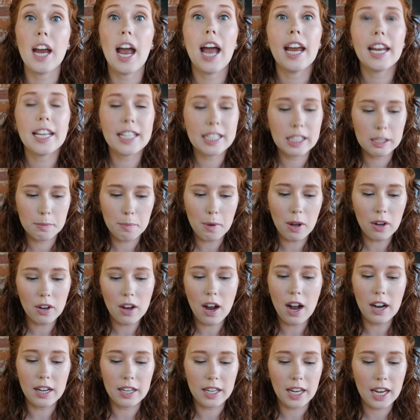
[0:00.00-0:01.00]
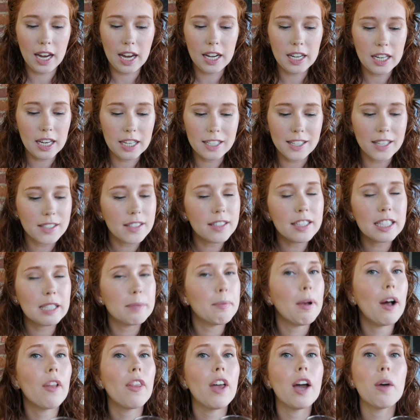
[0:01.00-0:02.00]
I can smell cotton candy. It doesn't
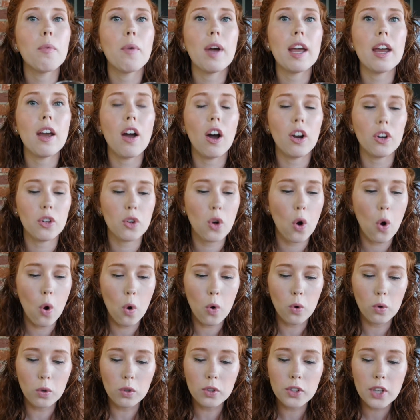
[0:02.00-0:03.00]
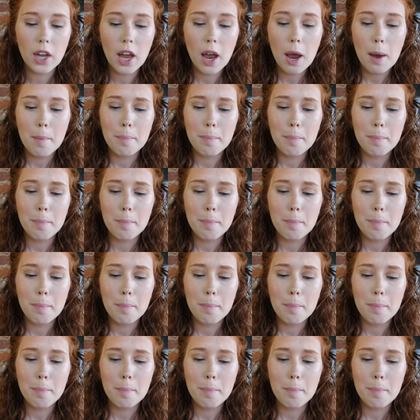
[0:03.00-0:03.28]
smell that way on cold,